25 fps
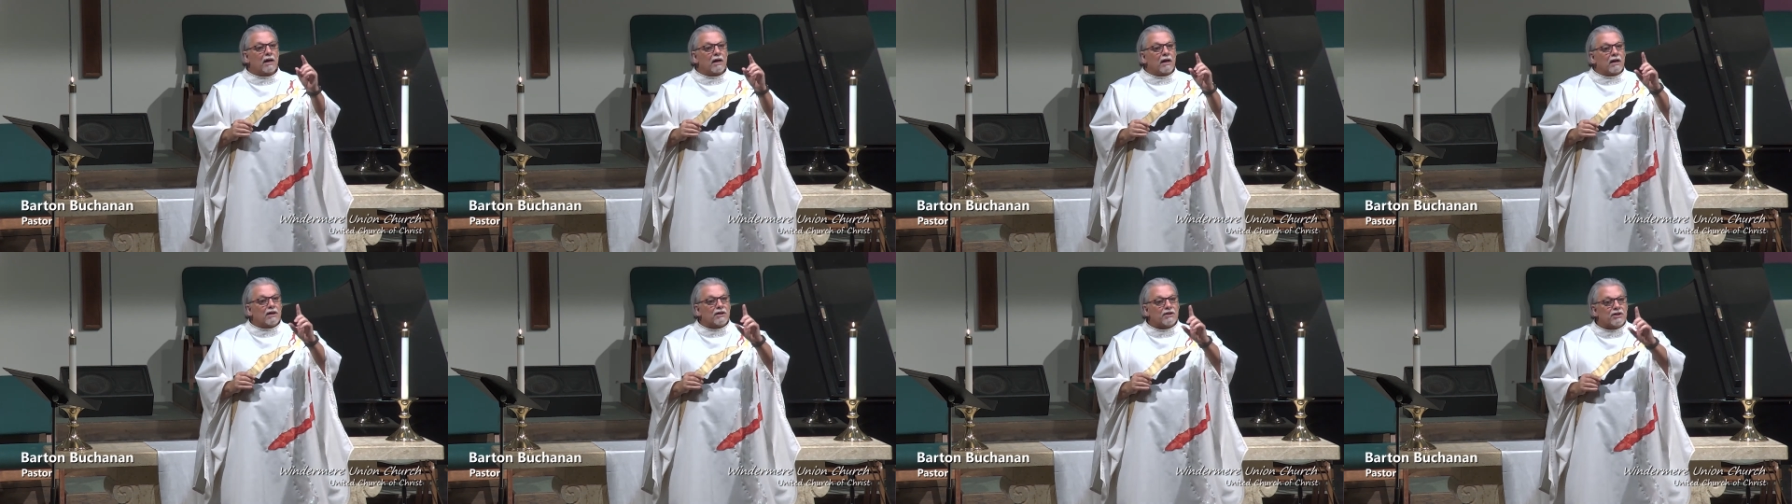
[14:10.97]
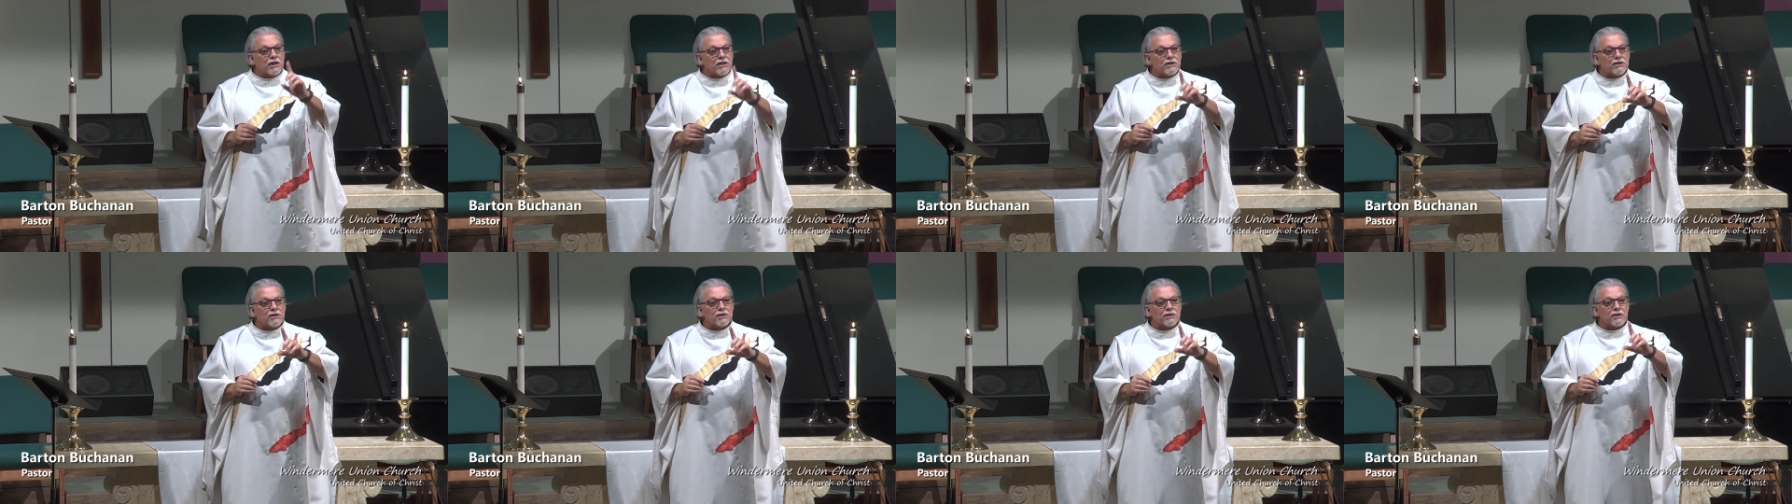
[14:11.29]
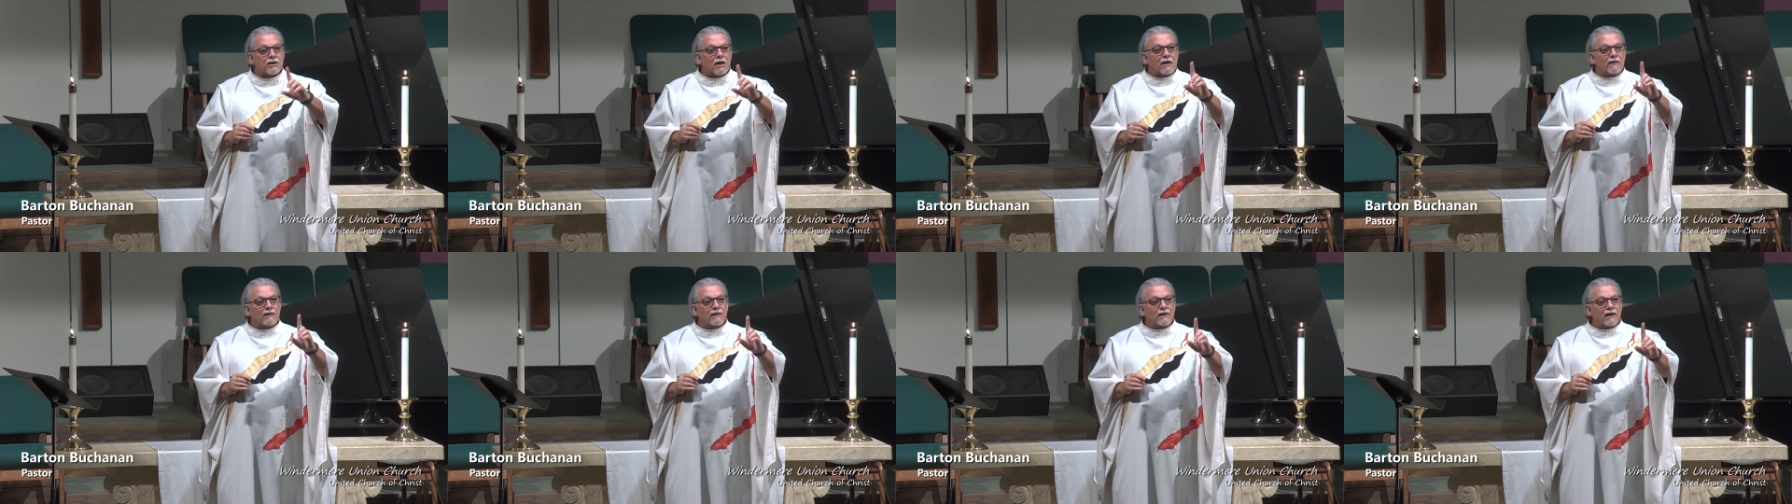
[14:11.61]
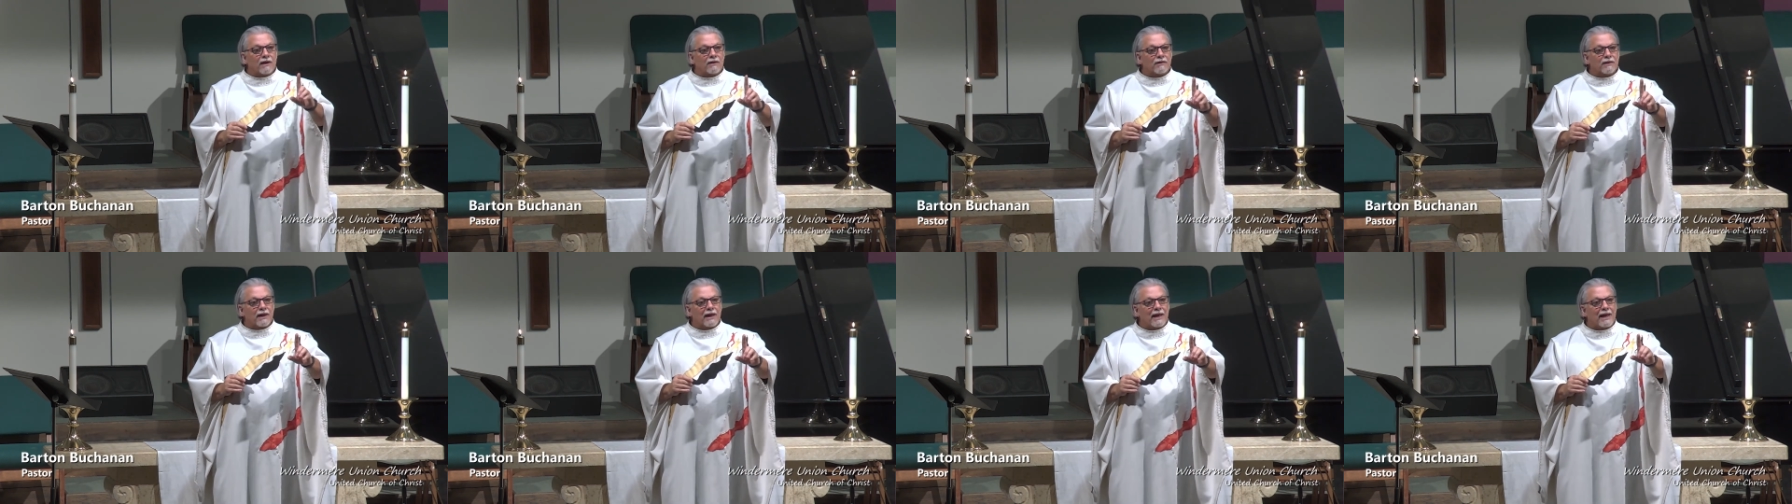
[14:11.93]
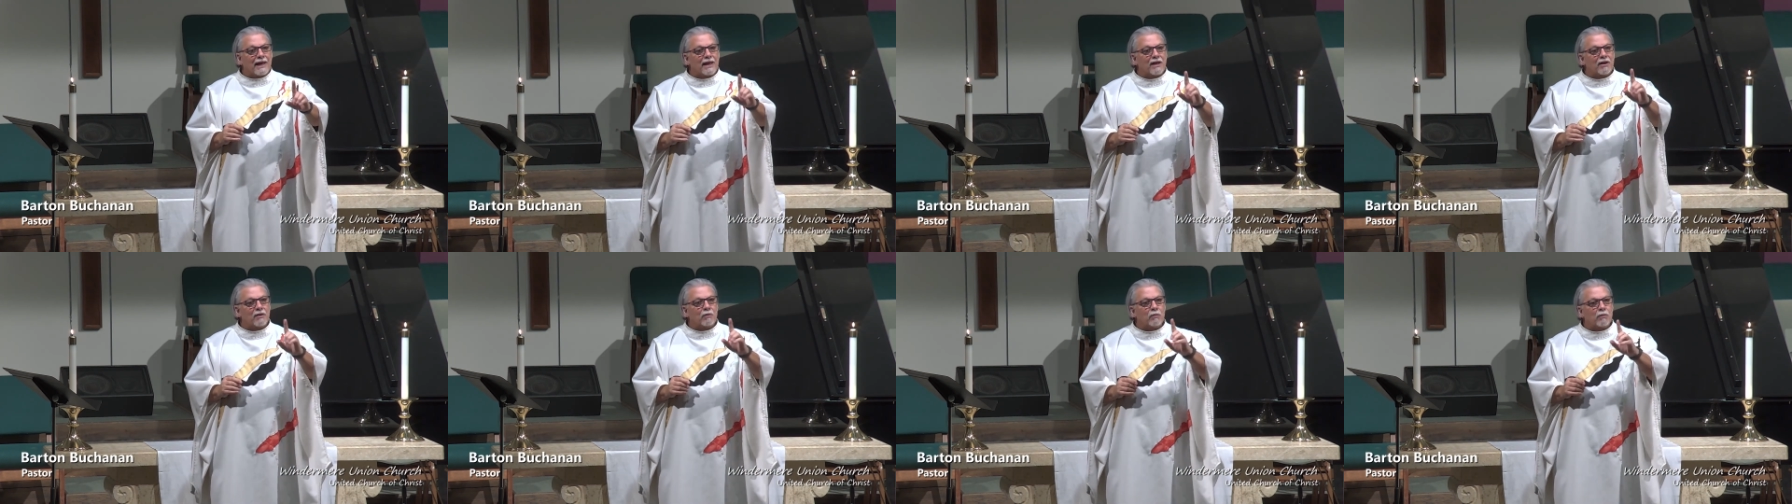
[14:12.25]
Jesus, on the other
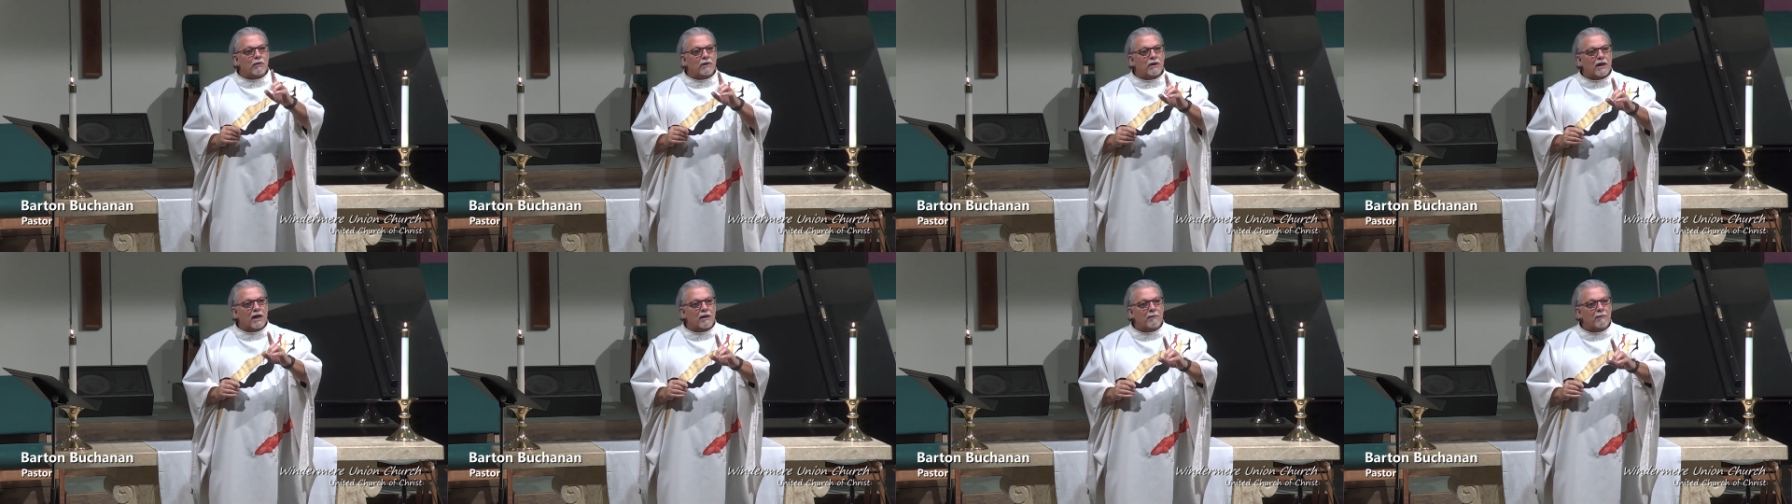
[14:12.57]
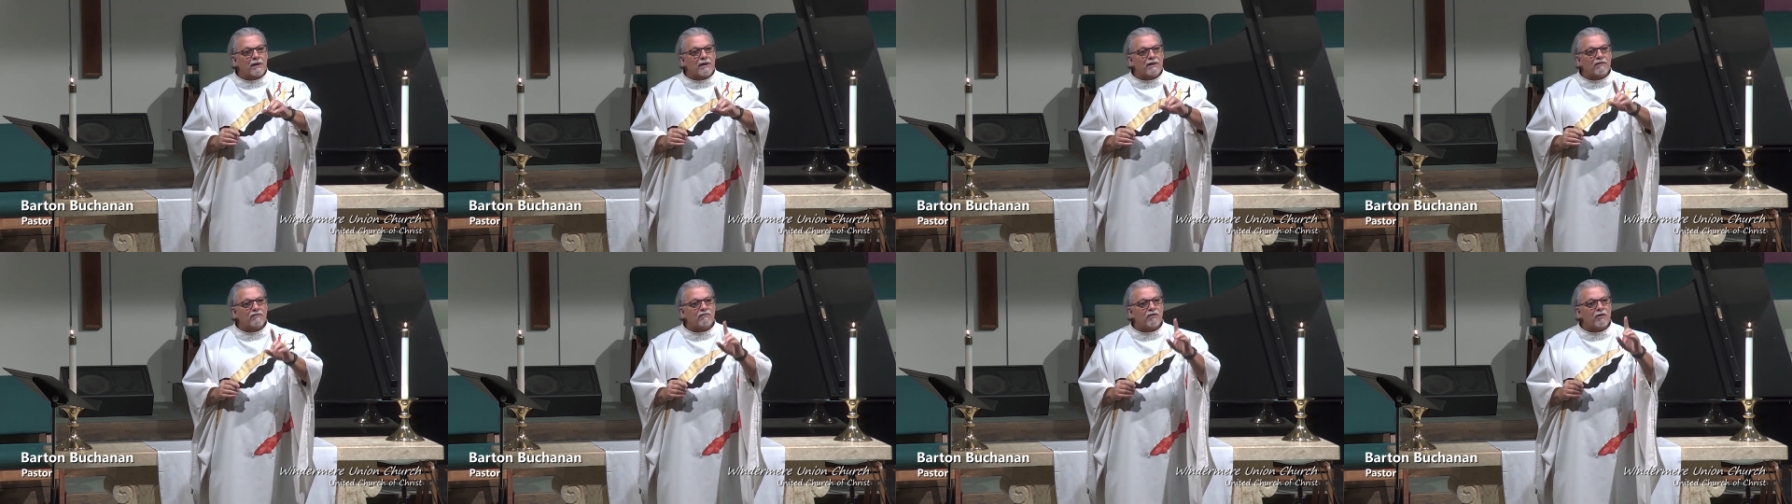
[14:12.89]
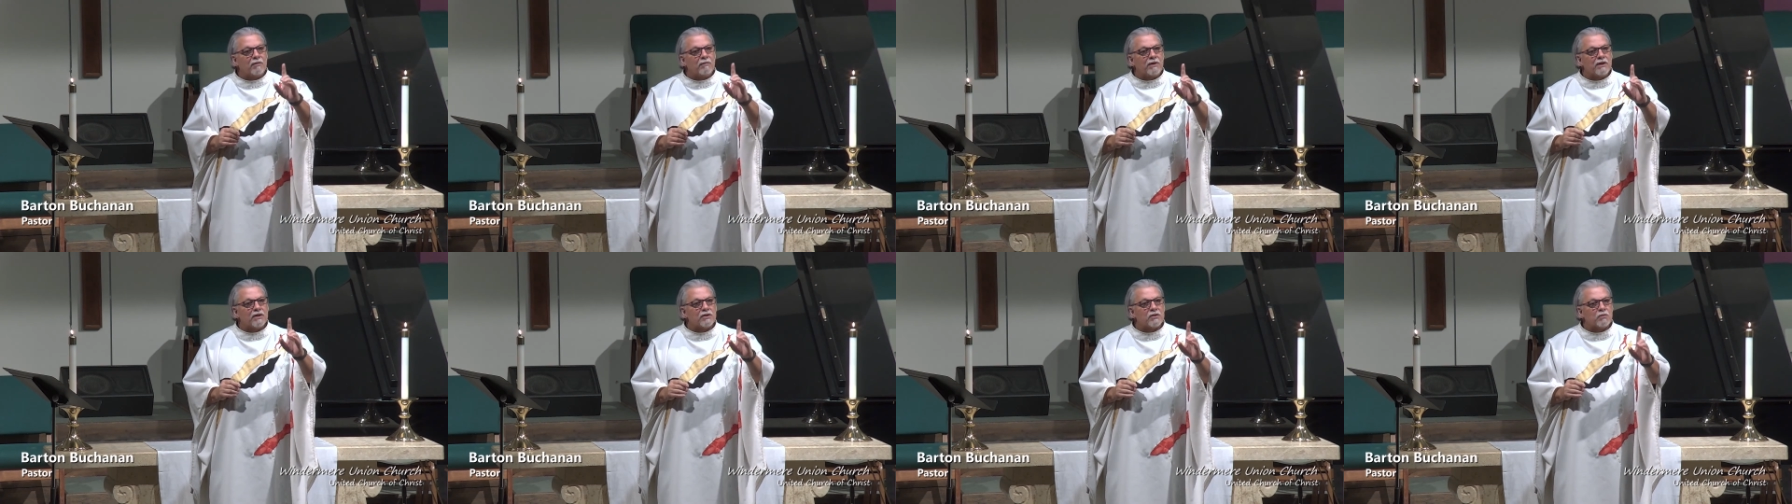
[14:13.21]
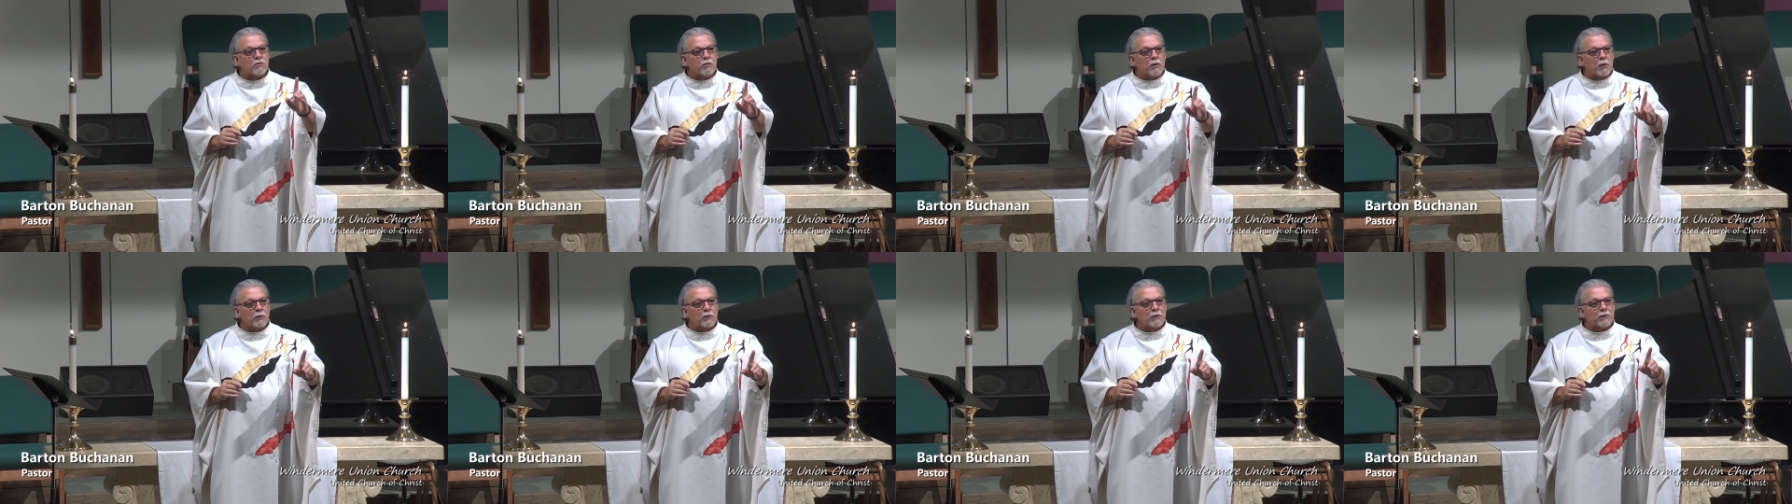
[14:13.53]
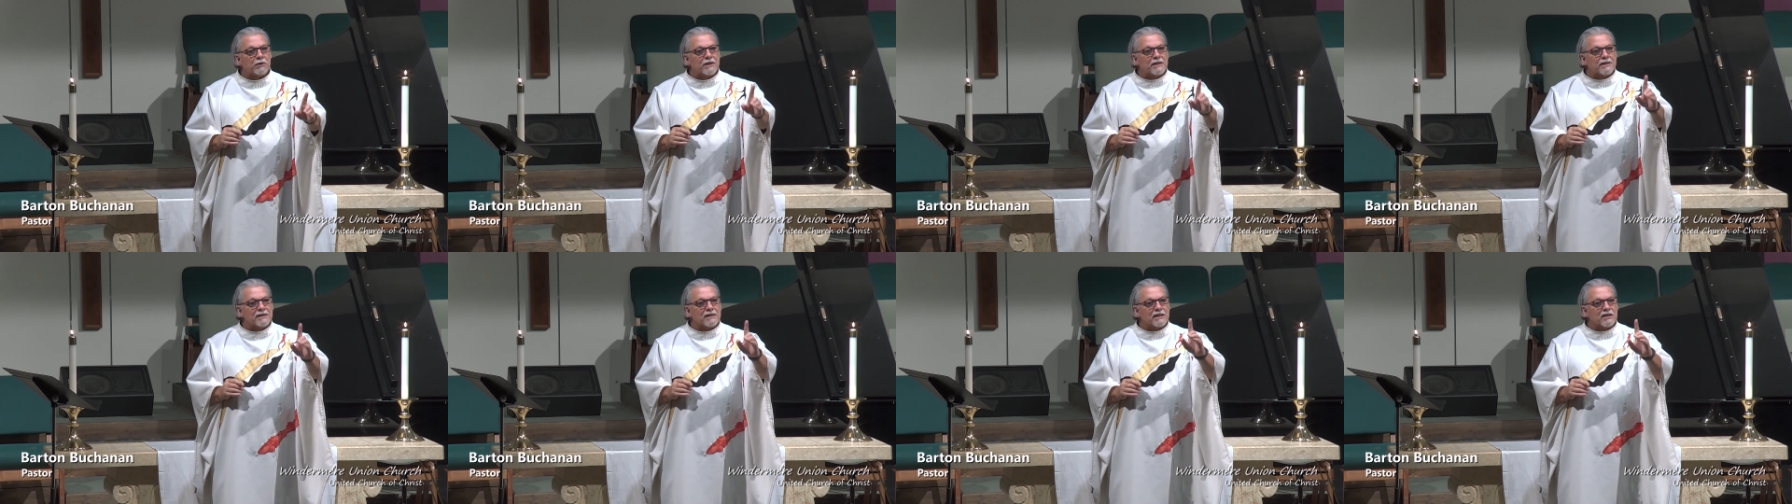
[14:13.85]
hand, coming from his
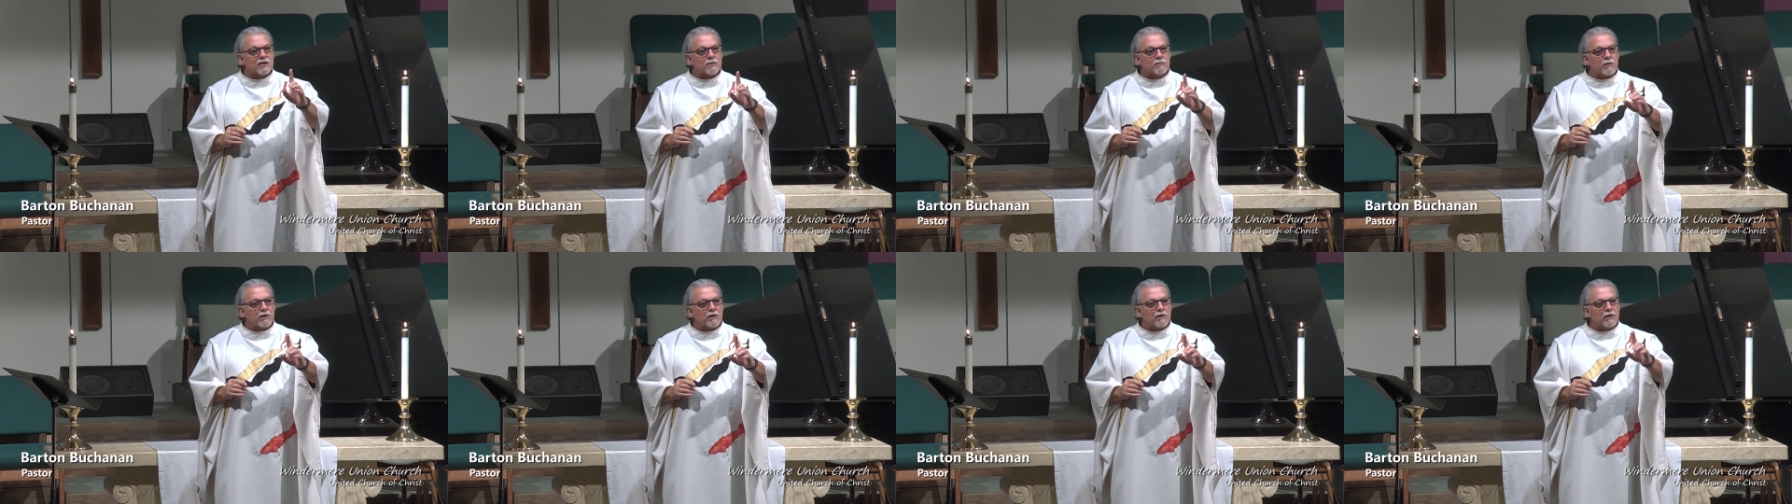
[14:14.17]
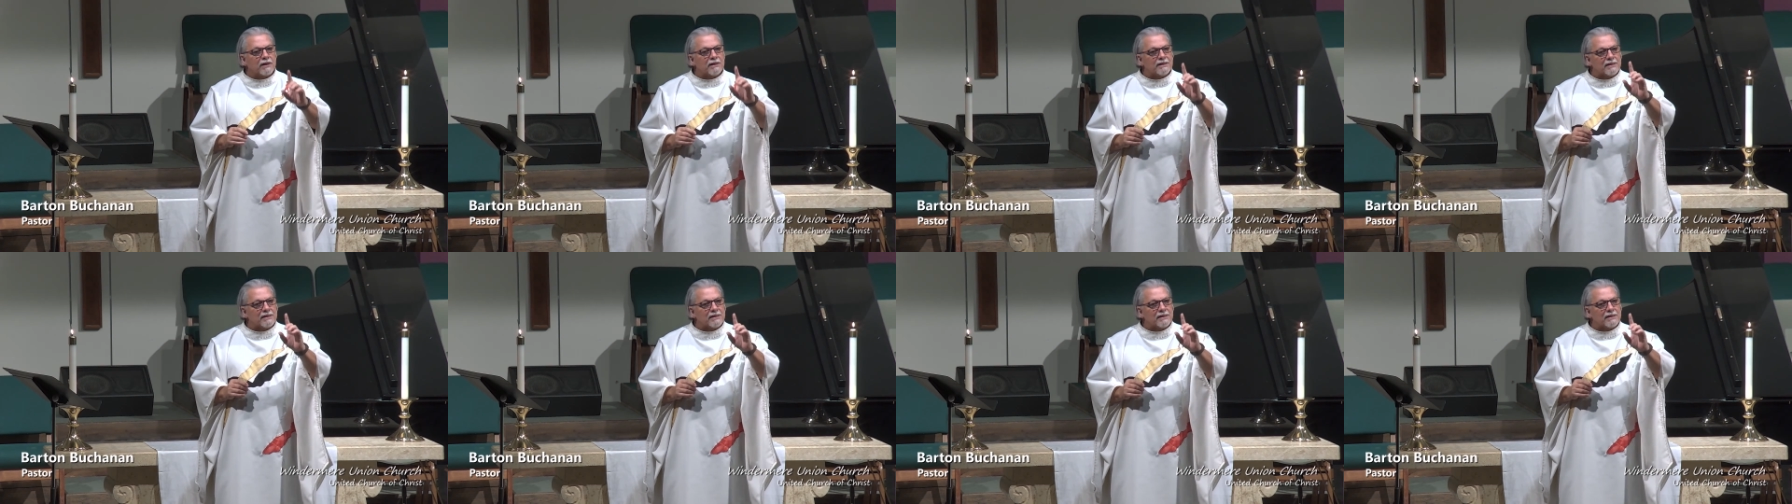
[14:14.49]
wilderness experience,